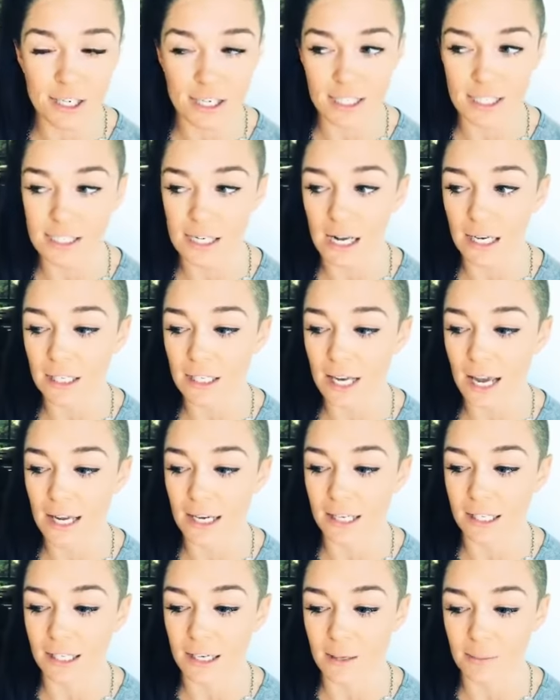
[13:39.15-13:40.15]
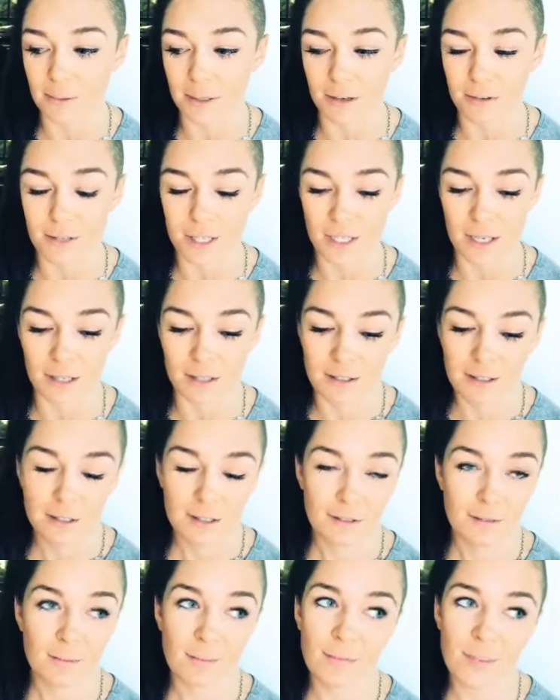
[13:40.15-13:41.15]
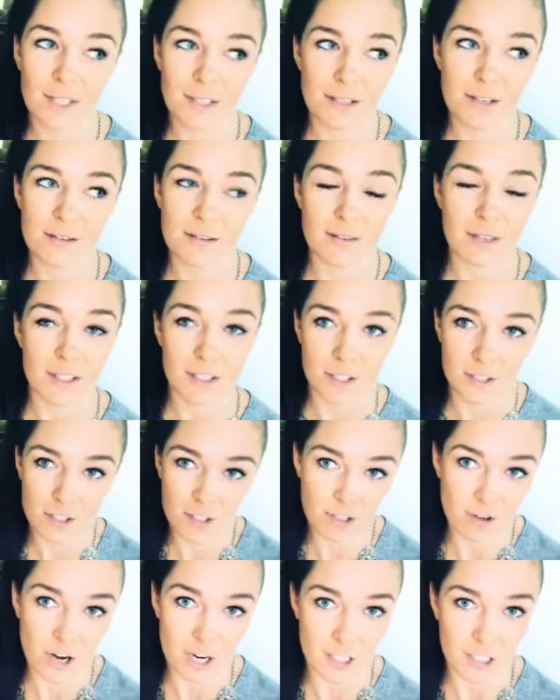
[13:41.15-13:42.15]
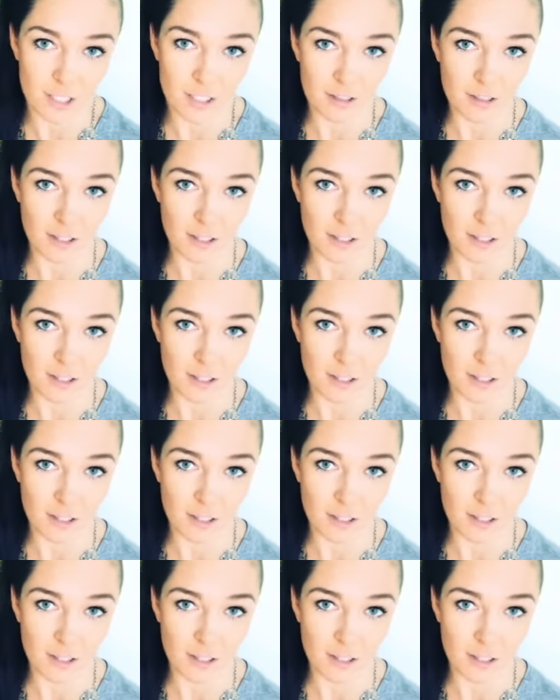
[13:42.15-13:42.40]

I started adding it up and I was like, this is this is just crazy